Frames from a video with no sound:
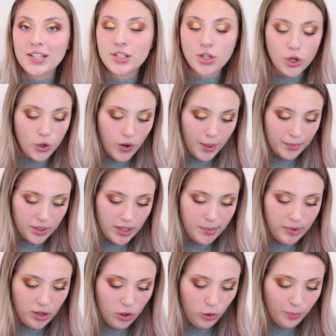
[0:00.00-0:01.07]
so I'm going to
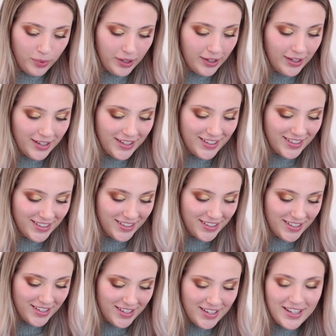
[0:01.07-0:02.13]
be hoping
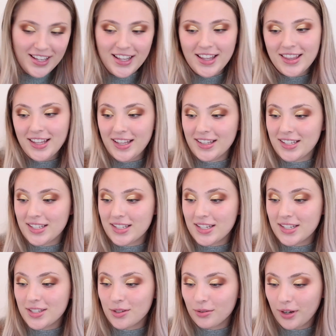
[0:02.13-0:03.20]
that this
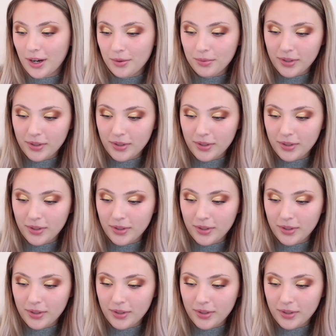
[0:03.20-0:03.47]
is the right